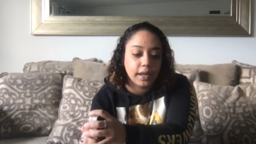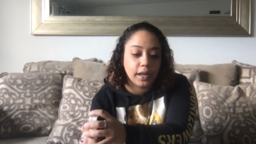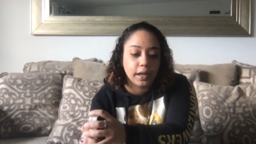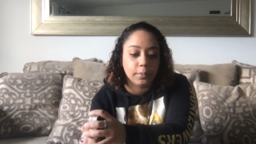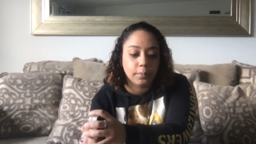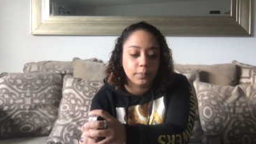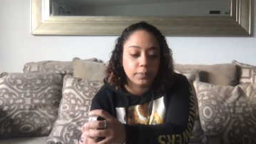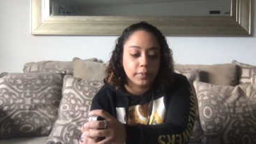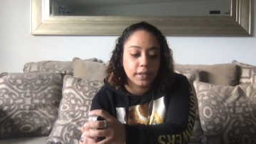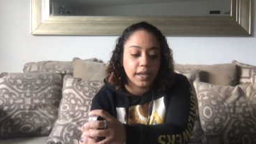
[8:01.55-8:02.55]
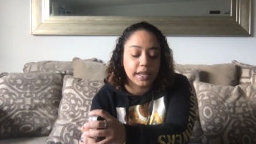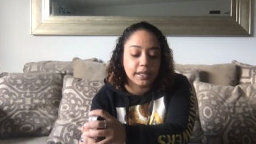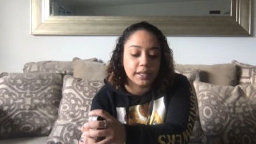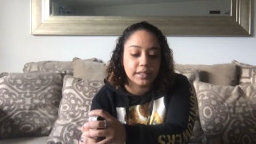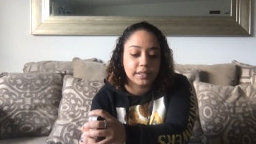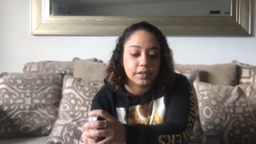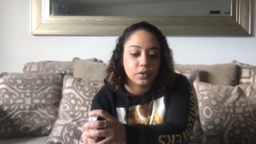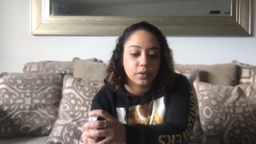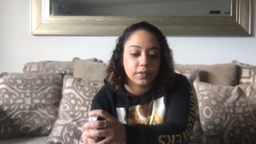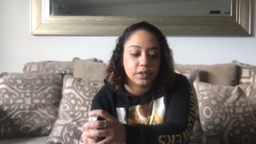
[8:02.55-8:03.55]
Um, and it's the
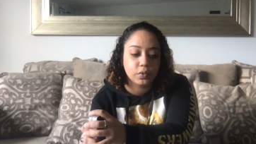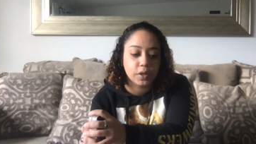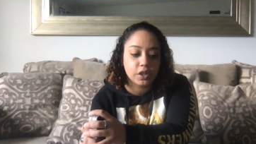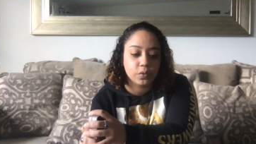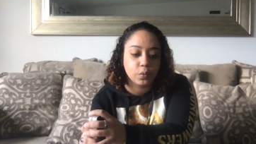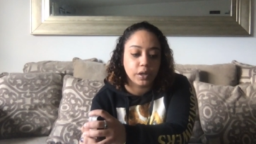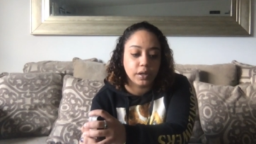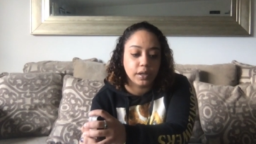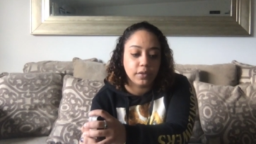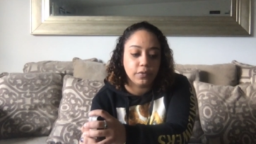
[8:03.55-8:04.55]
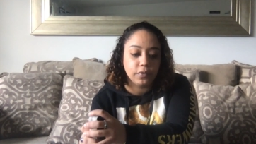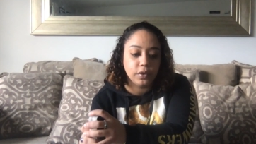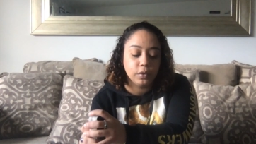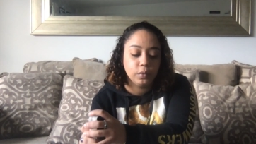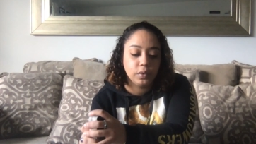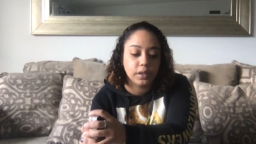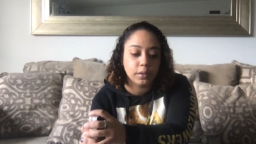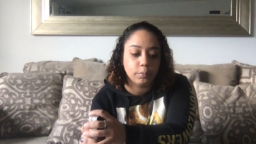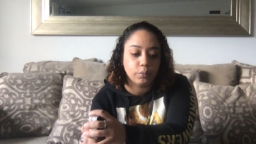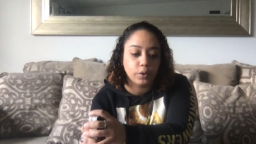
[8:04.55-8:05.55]
sort of situation where if you
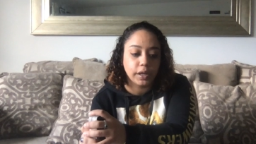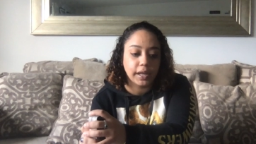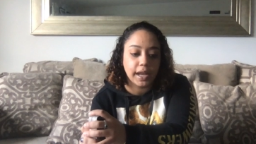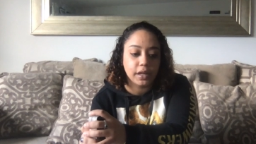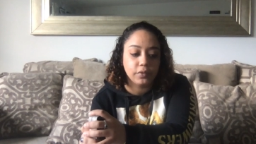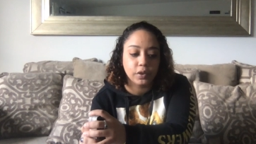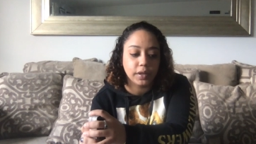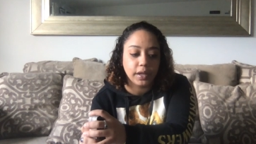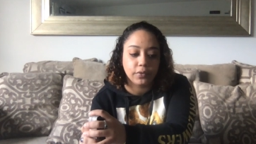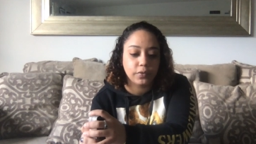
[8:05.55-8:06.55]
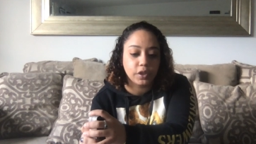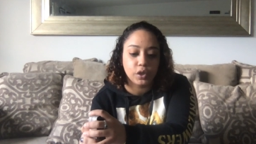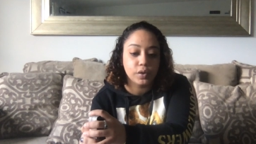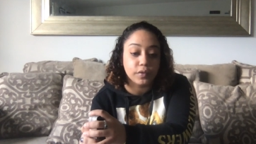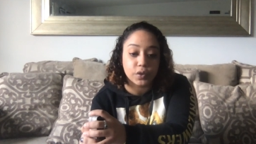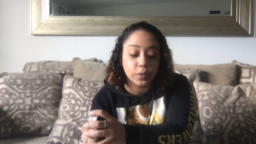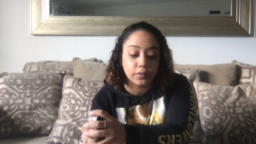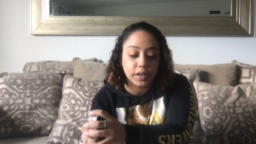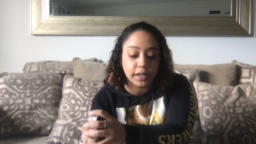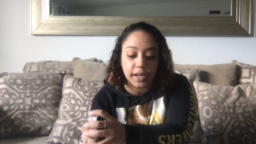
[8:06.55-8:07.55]
didn't bring it out of your life, the universe would have
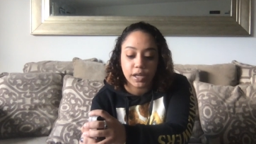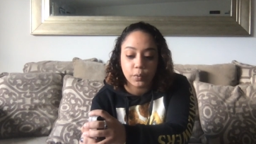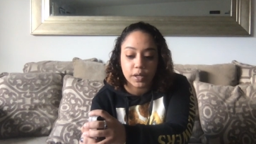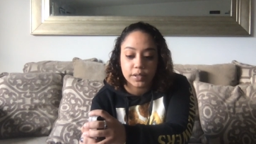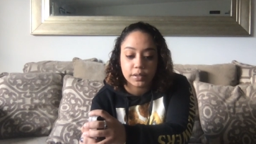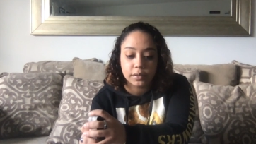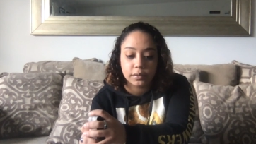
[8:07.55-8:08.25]
done it anyways.